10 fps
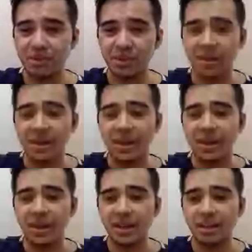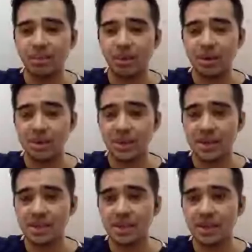And aside from
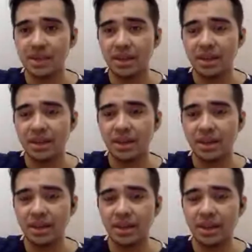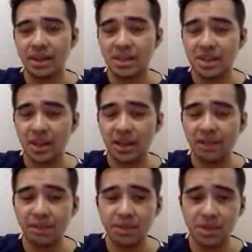just controlling our cravings,
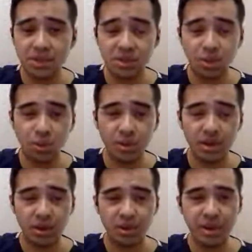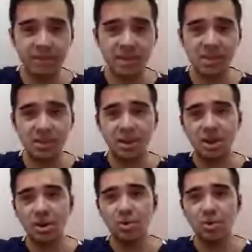we go a little deep and talk